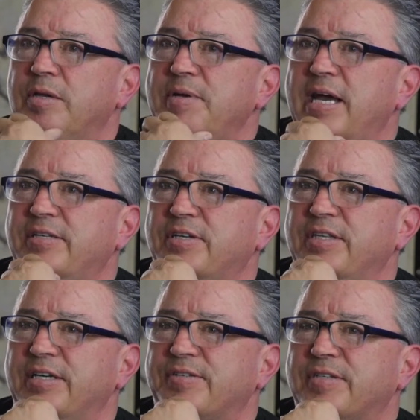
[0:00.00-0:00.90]
let me ask you
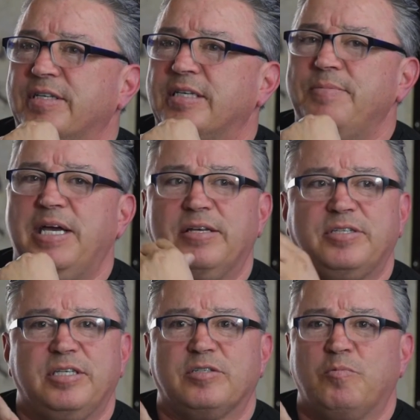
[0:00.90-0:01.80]
this.
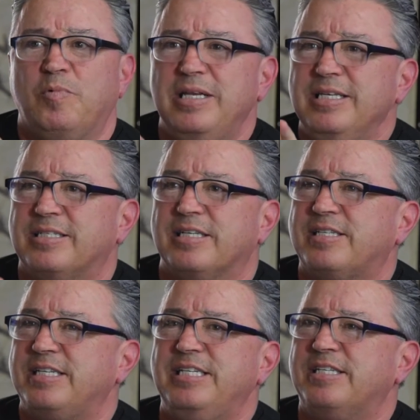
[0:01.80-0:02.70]
When does the
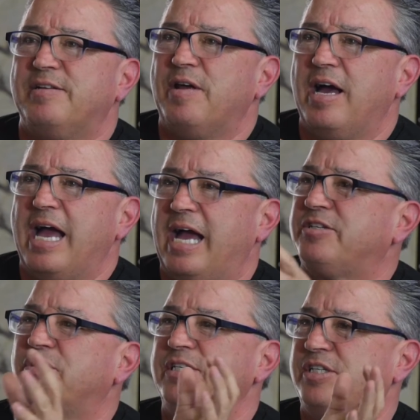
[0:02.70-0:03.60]
season
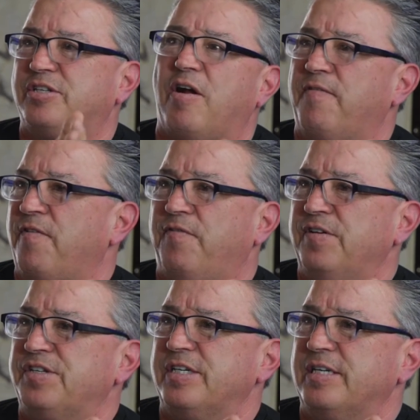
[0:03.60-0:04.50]
actually start for
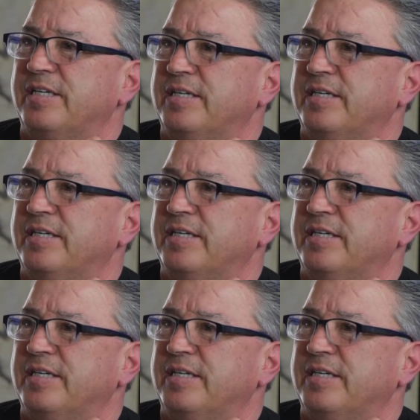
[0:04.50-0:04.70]
fishing?